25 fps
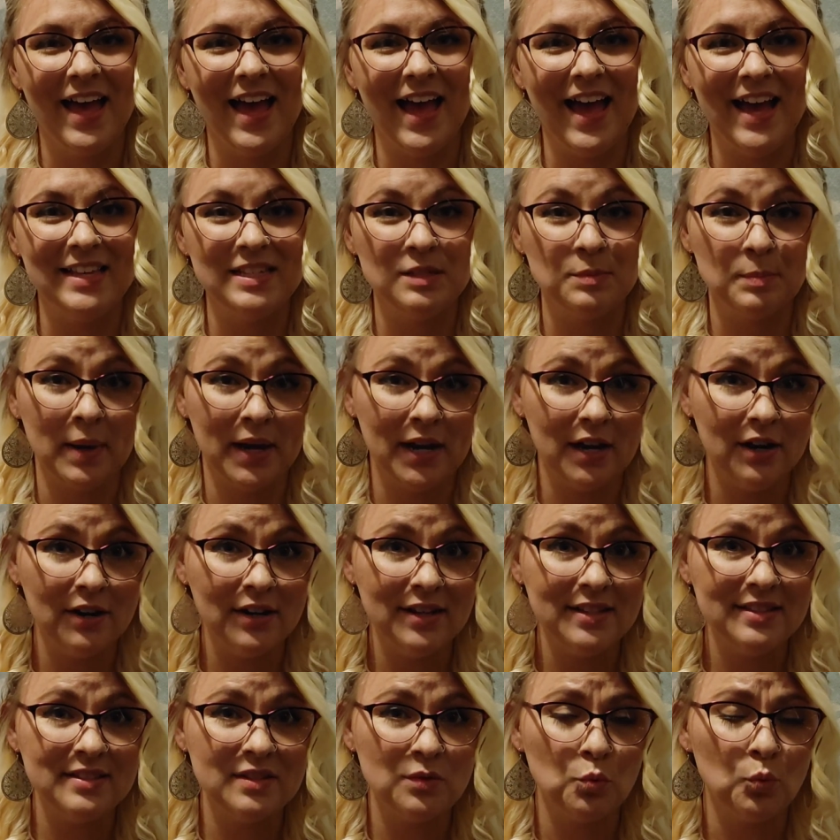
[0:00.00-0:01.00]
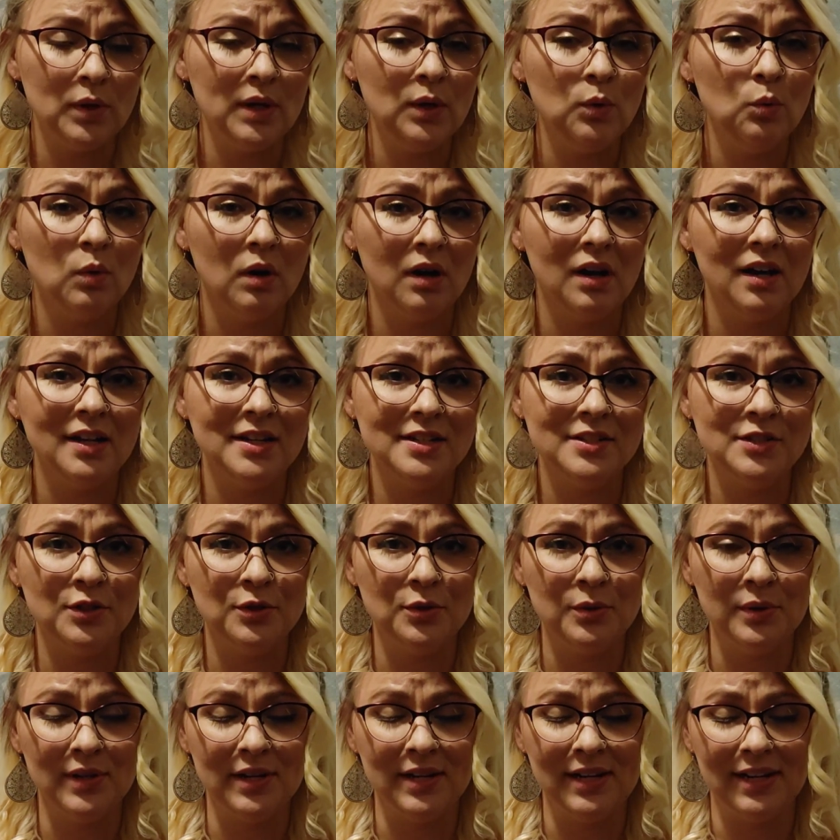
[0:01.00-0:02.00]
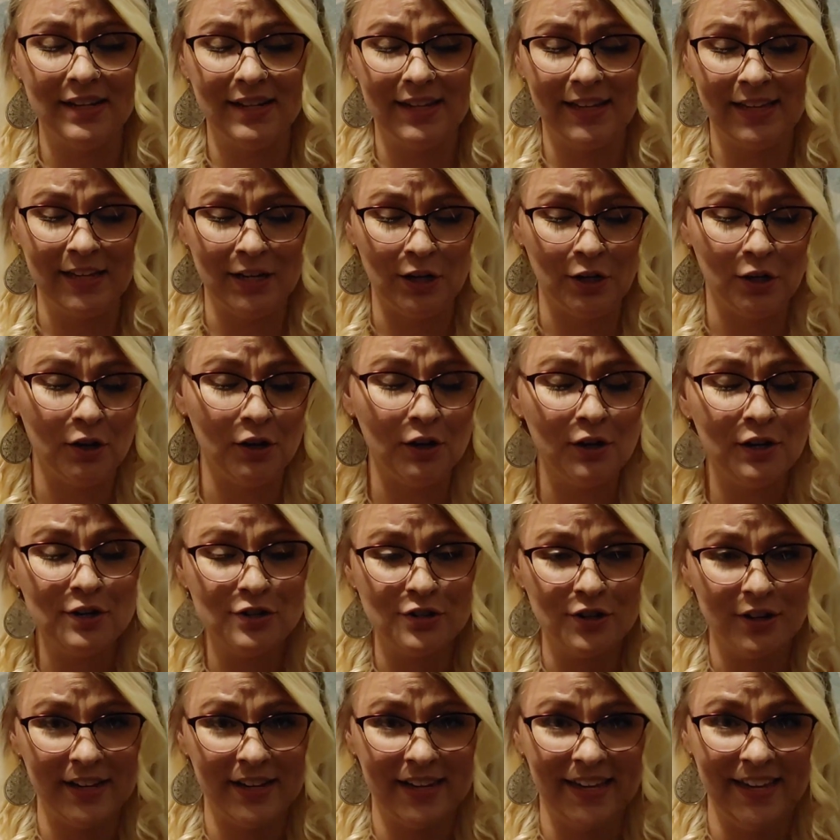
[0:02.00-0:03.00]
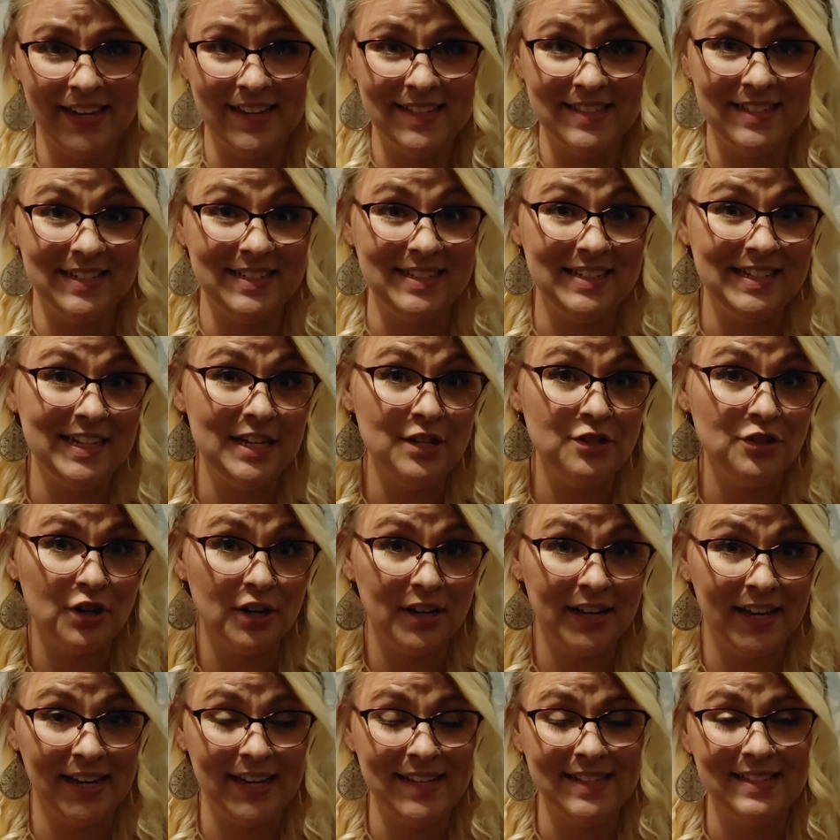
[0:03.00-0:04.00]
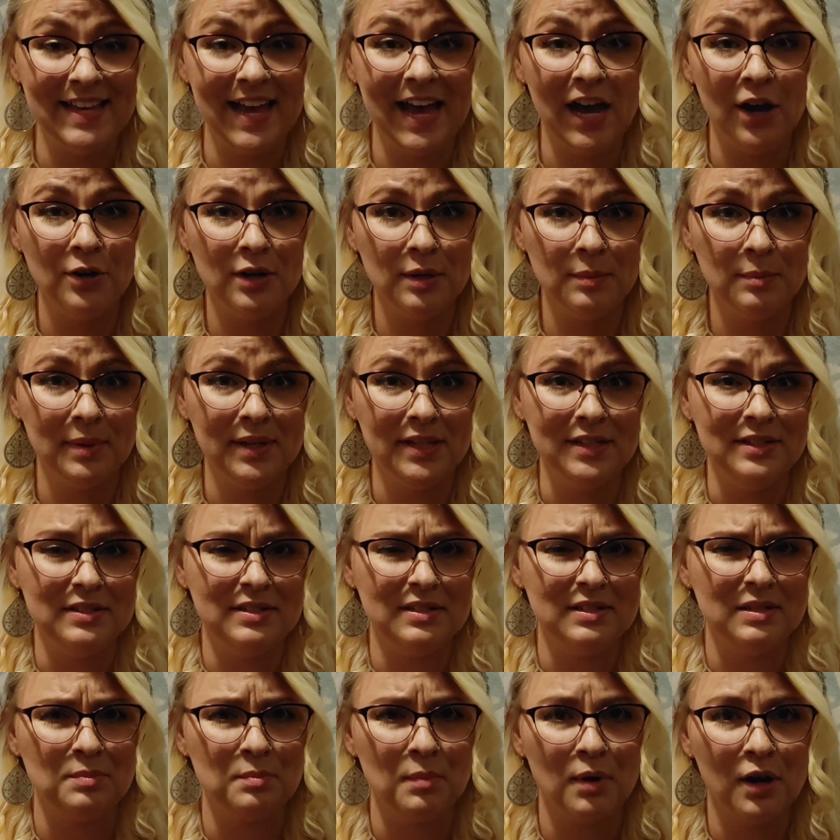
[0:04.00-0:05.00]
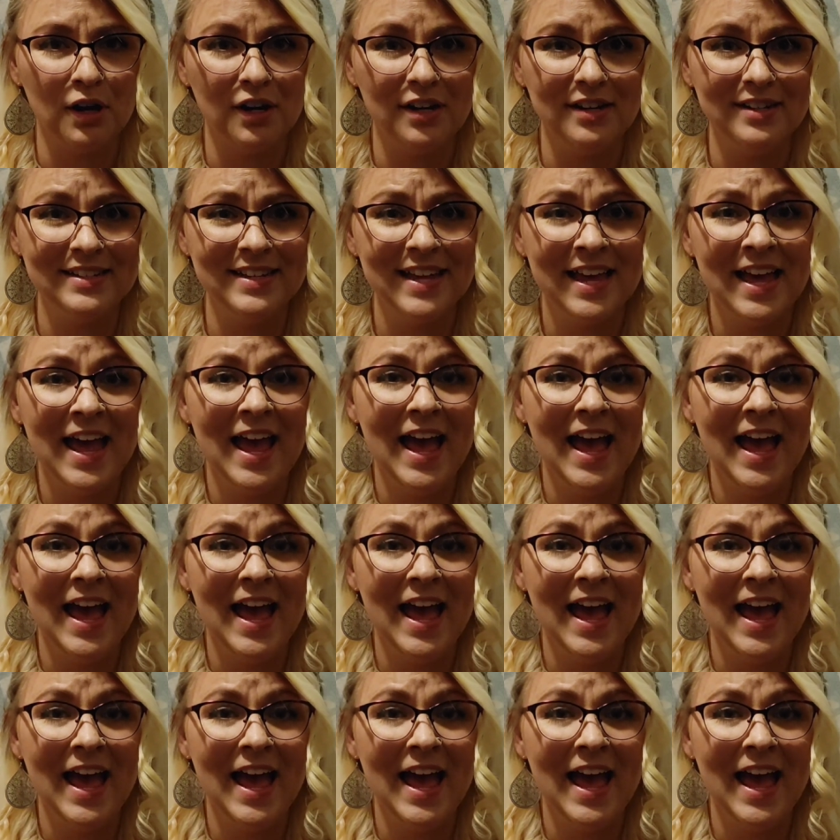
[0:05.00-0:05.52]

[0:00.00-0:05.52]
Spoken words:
As parents, we want to encourage our kids and teach our kids how to be smart